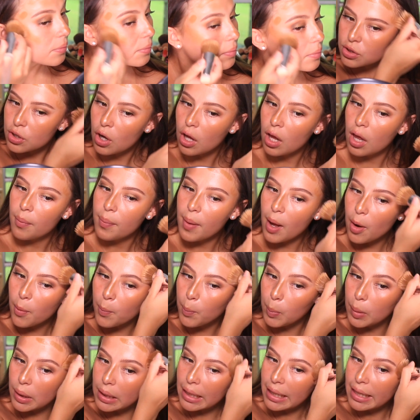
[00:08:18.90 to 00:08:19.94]
It's all
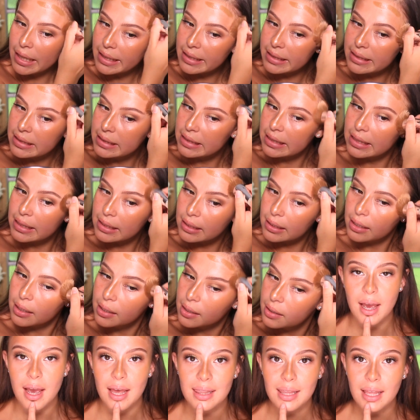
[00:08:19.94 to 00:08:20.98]
about blending.
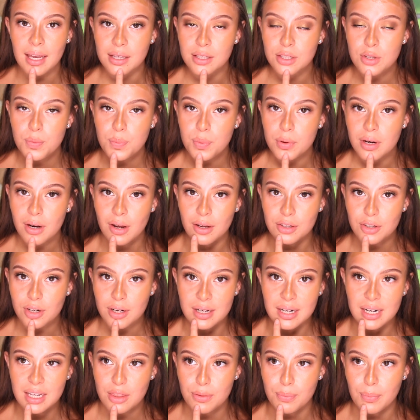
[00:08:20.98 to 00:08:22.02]
I like to put it
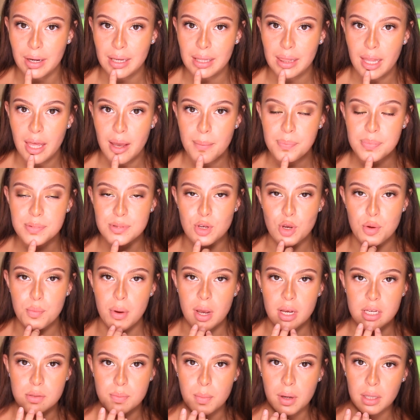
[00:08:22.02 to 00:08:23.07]
underneath my lip so it
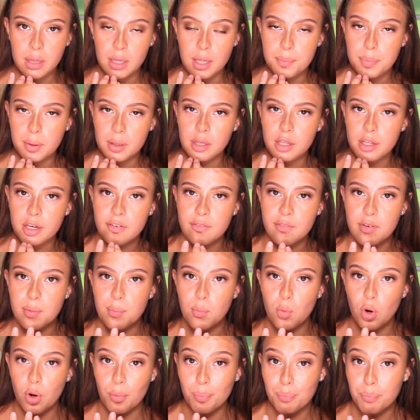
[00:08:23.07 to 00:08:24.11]
makes my lip a little bit
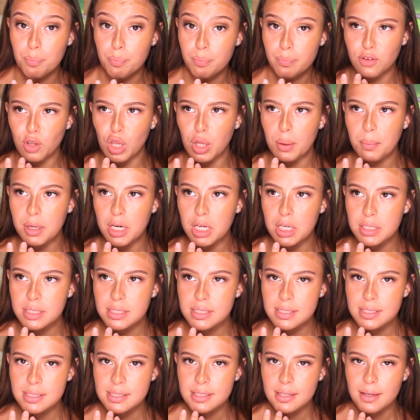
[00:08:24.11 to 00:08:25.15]
more voluminous,
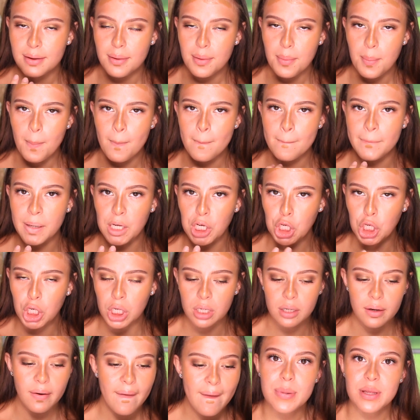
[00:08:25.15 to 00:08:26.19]

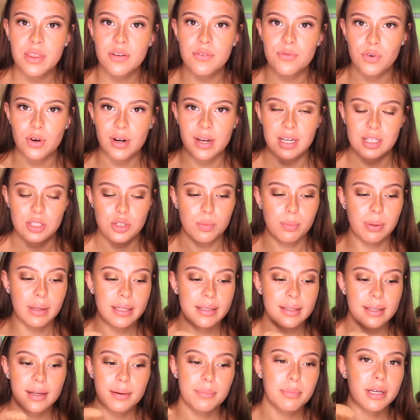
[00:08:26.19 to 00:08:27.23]
bigger. But don't forget to
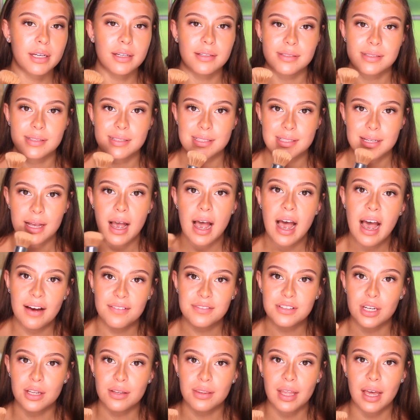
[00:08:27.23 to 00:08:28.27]
blend it because I
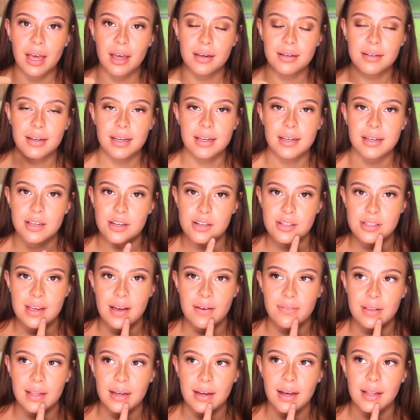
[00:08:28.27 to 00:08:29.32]
have done that and just
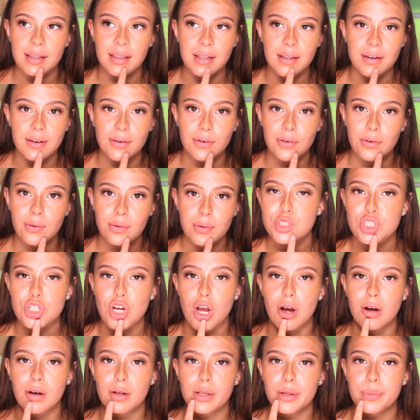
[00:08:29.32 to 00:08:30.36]
have like a little
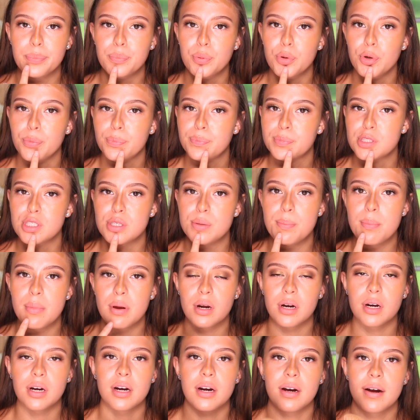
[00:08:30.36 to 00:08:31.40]
chocolate poop
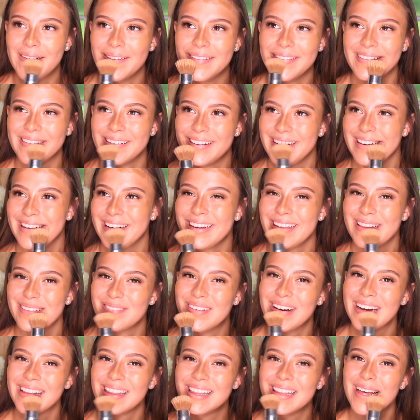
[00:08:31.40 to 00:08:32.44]
smear underneath
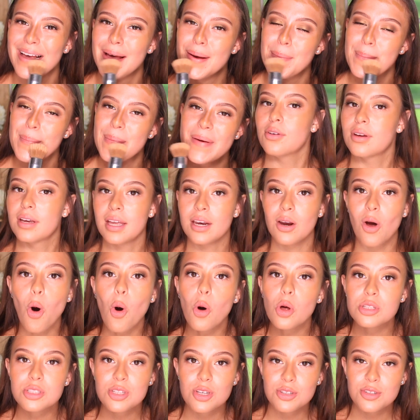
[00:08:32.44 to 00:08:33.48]
my lip. You can
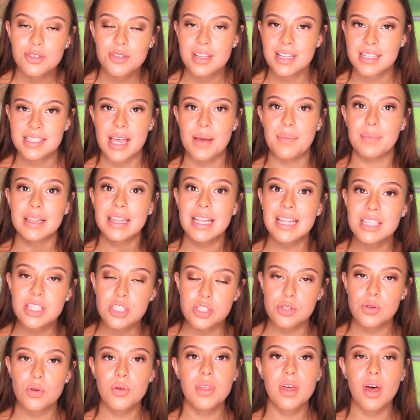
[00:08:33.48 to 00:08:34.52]
also do the same.
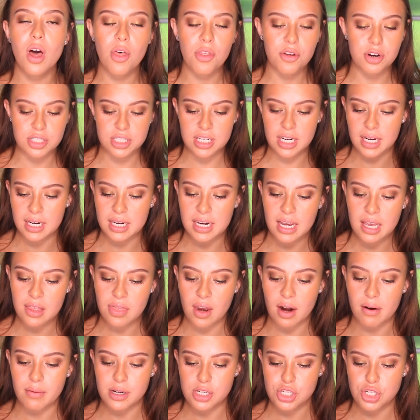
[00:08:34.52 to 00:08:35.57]
Let's do the other technique
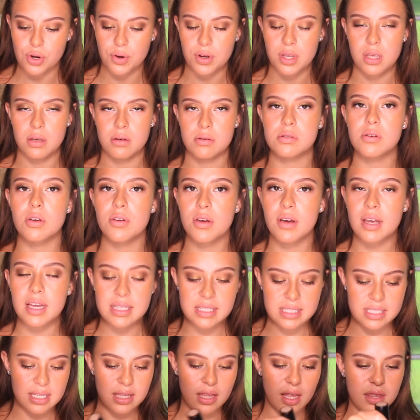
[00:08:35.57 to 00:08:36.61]
that I was showing you so you
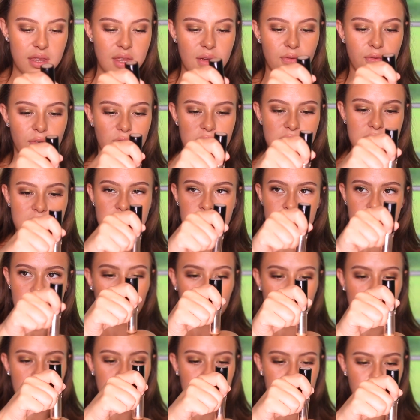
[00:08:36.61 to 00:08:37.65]
can see the difference.
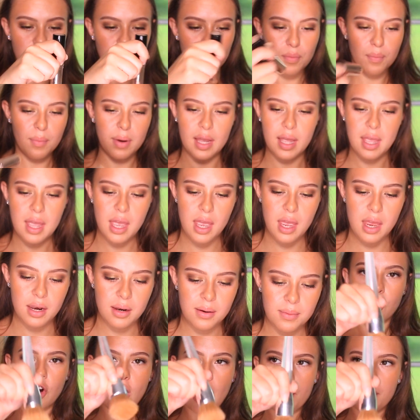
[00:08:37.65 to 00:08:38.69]
A little bit of my
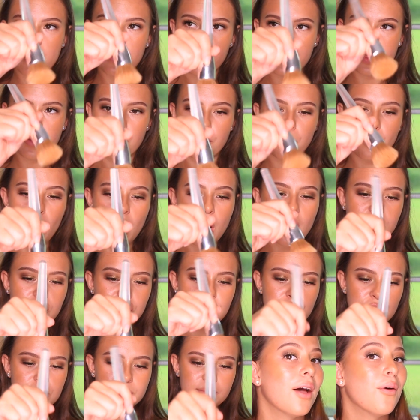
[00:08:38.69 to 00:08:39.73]
hand, grab it with the
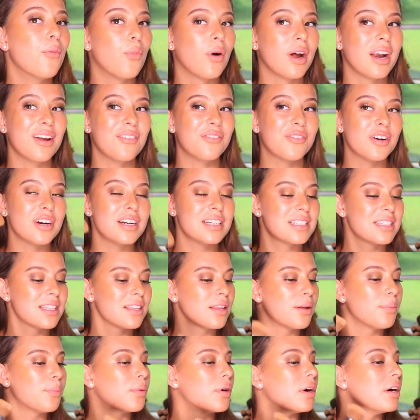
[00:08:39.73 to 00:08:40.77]
brush, and whatever is in
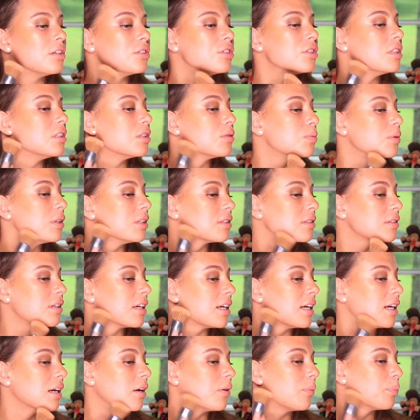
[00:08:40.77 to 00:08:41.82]
the brush is what's
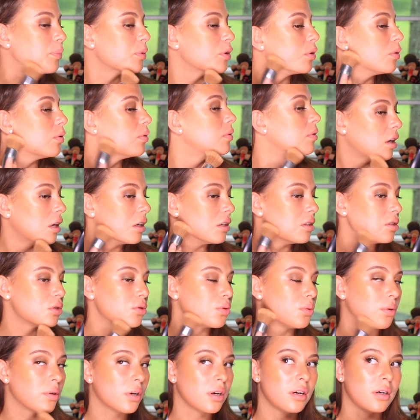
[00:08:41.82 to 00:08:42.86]
gonna help you
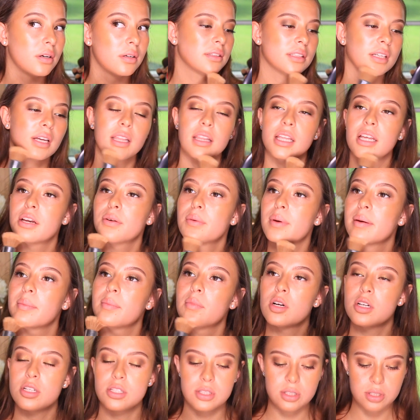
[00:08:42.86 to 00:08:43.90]
contour. It's a little bit
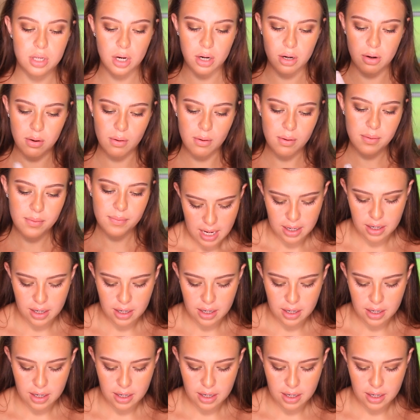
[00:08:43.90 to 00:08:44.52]
more subtle.